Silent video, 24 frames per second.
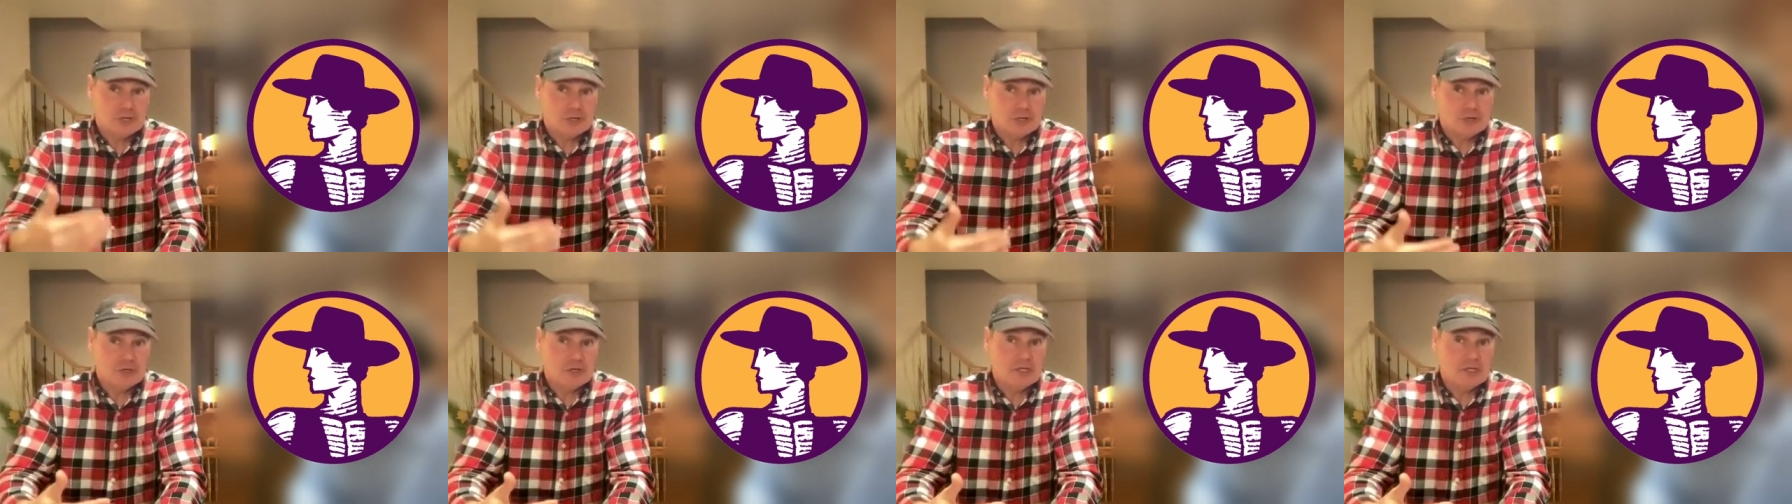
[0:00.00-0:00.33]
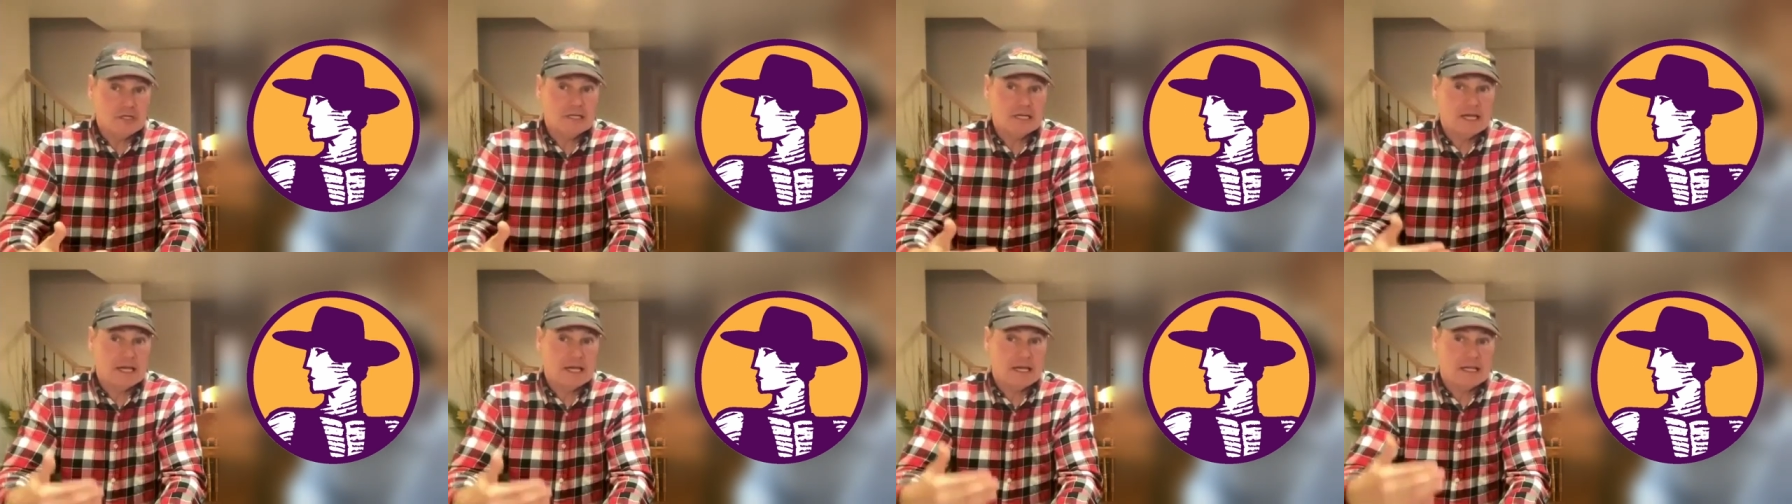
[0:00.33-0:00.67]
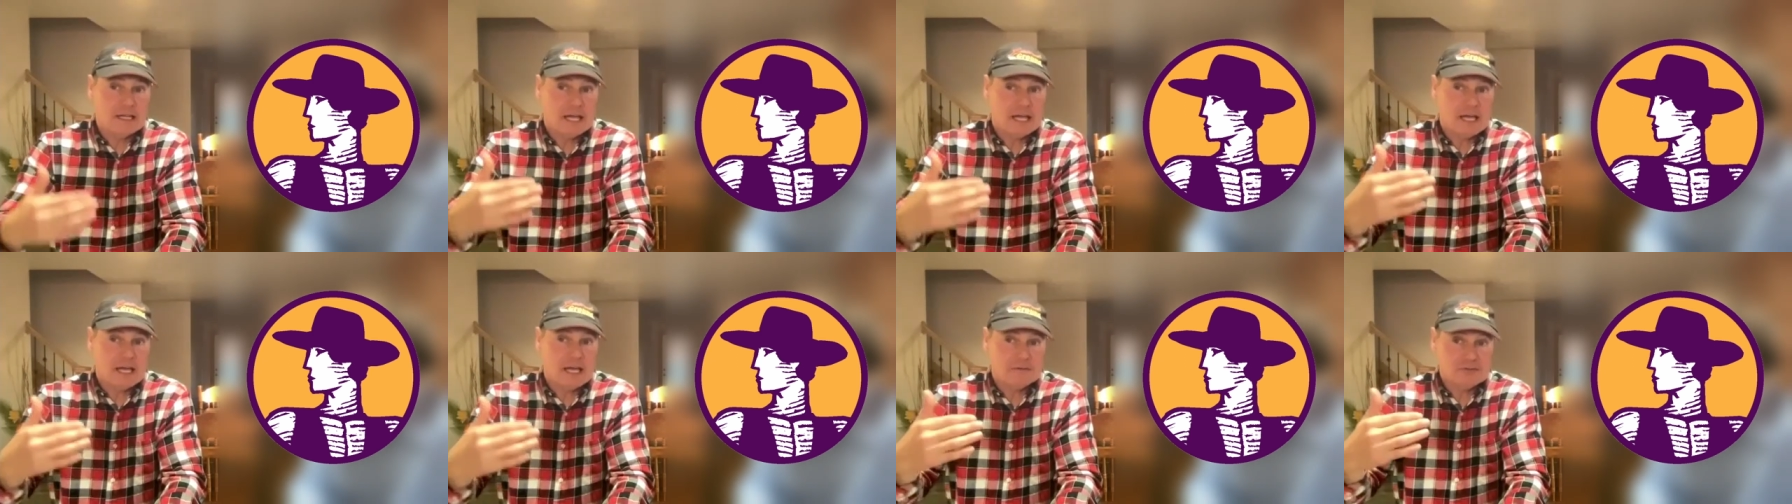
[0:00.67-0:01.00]
early and
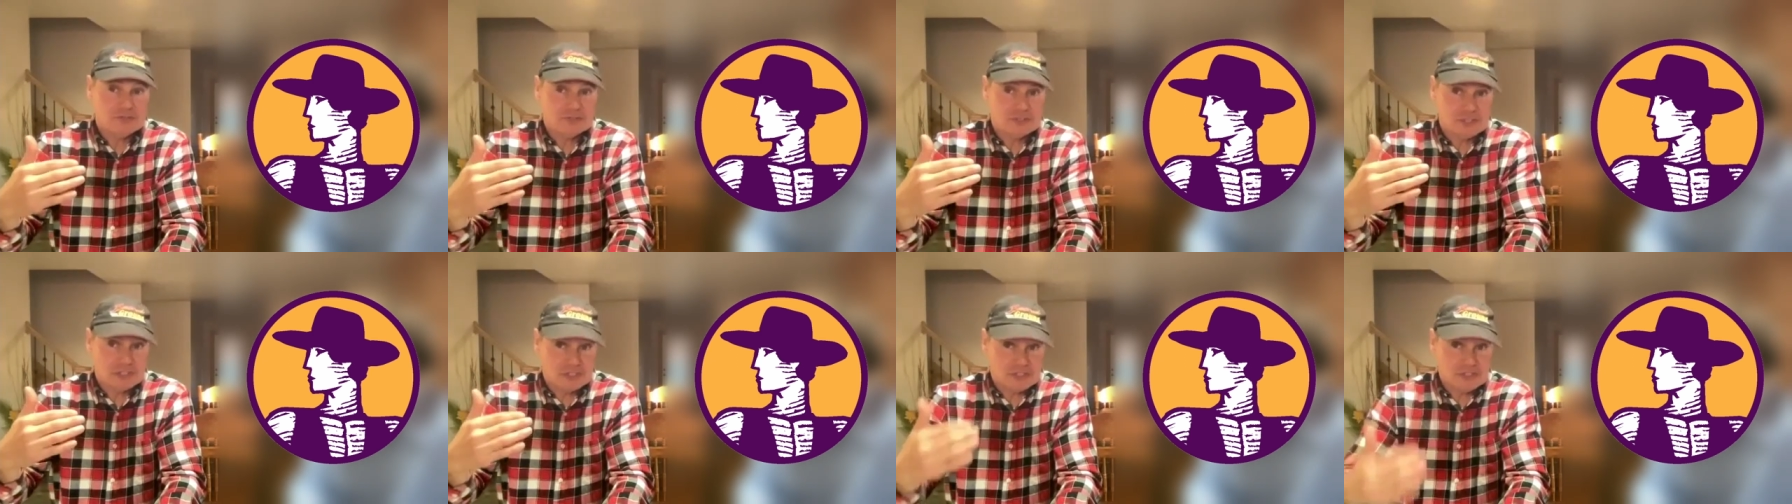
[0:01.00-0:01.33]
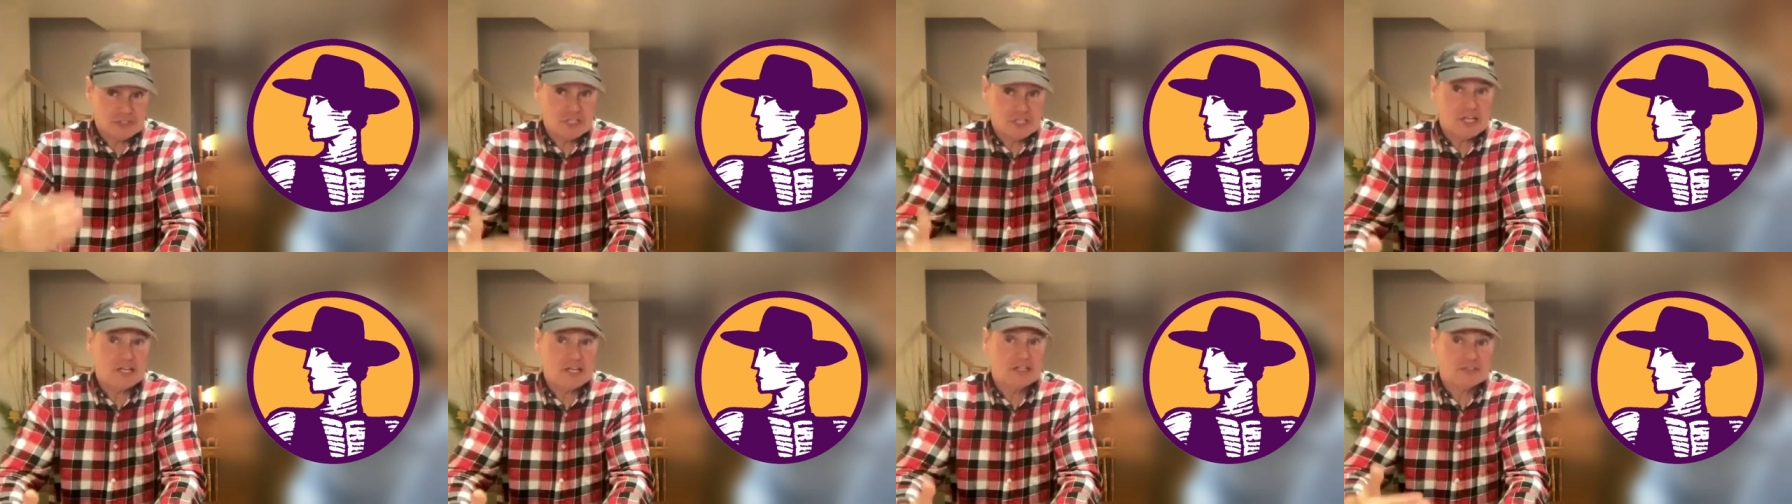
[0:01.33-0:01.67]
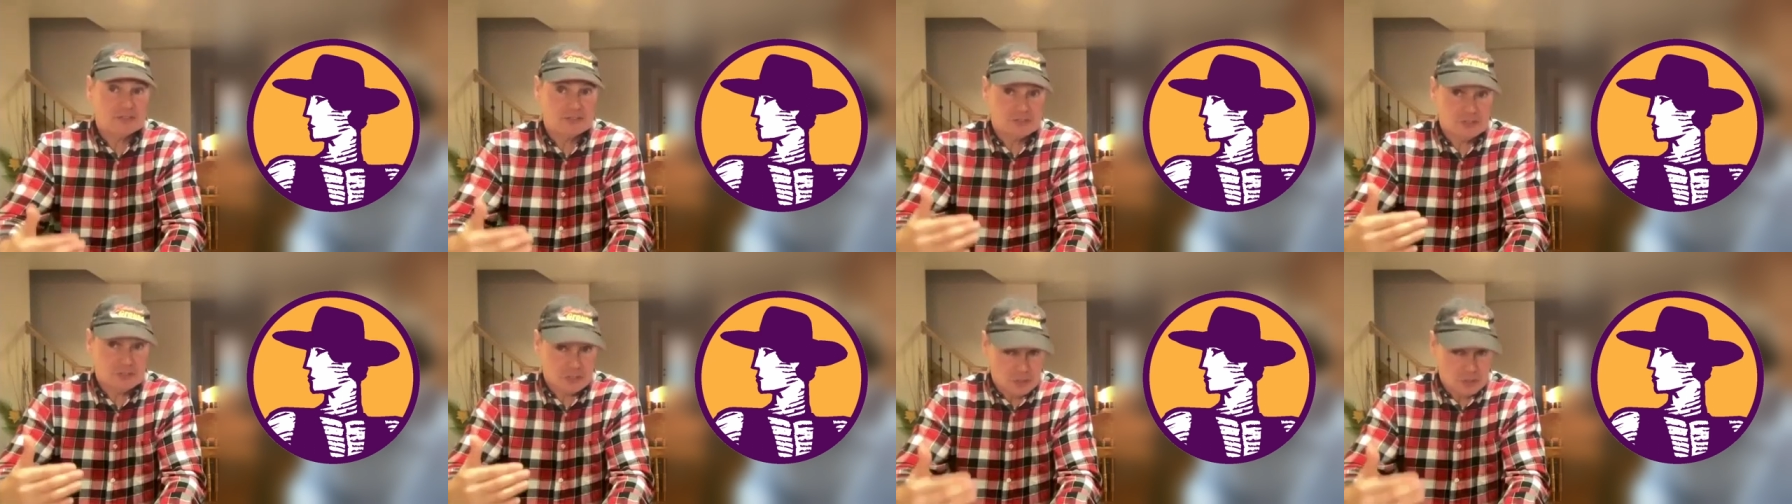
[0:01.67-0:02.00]
have
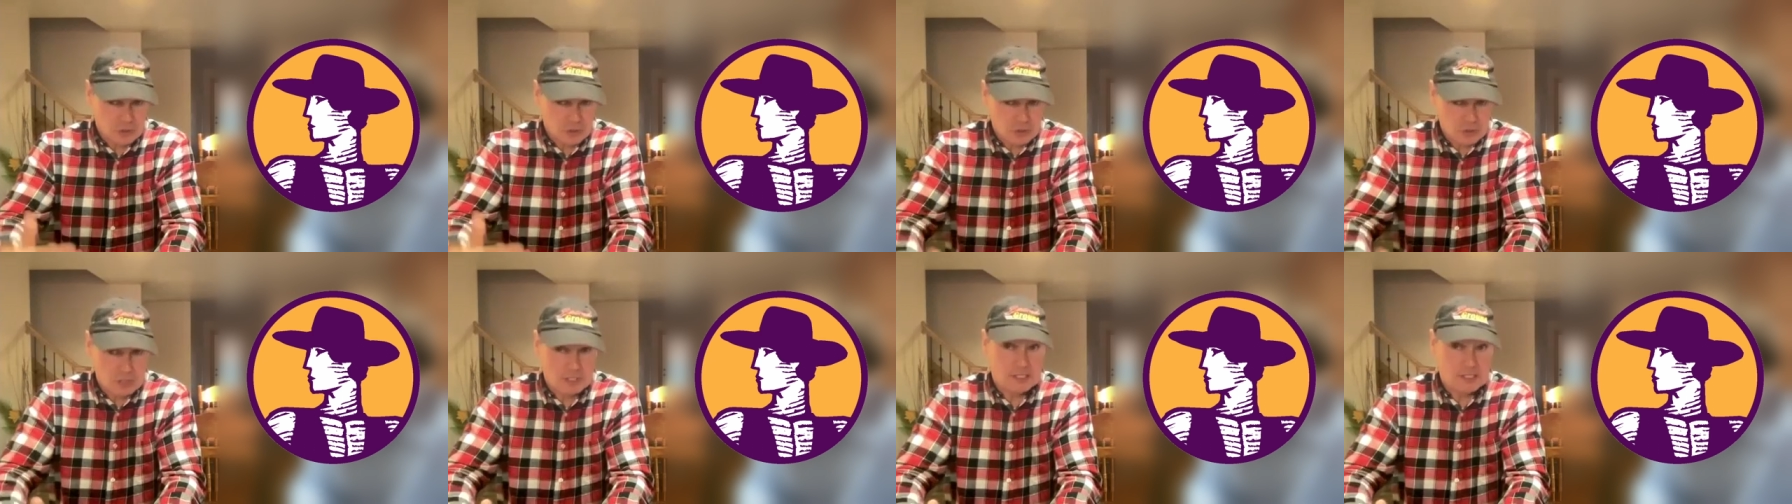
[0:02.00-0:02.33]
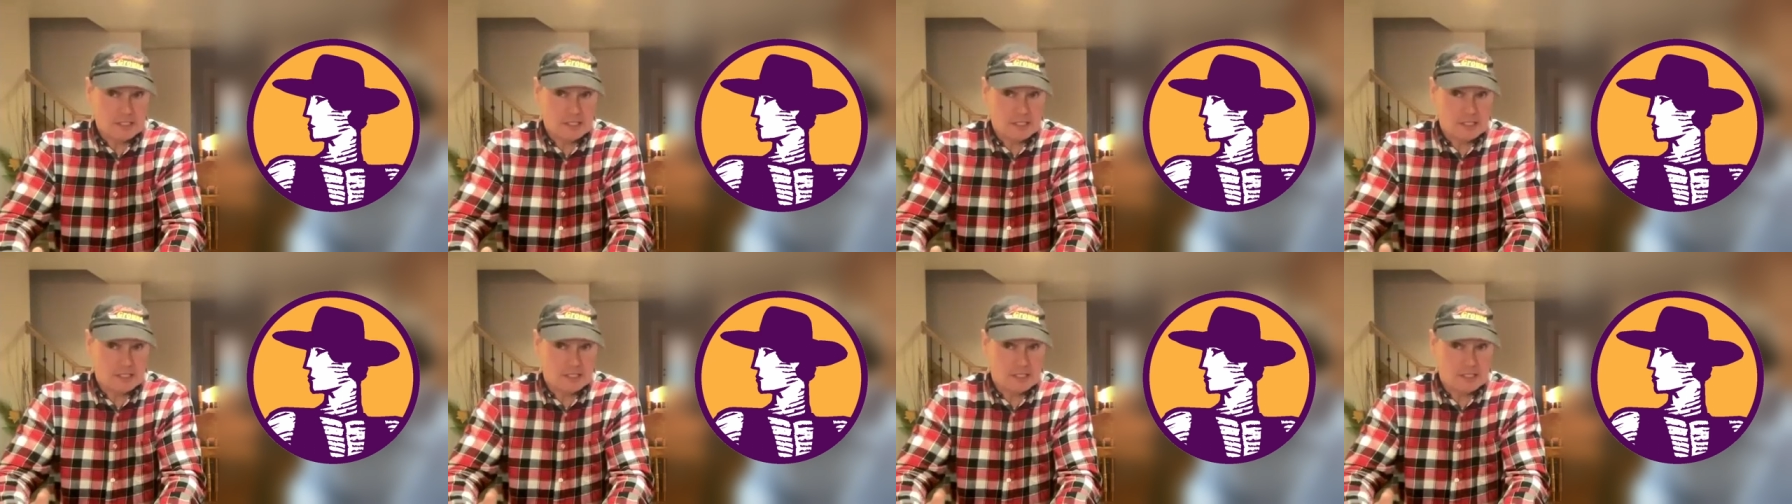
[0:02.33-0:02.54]
success early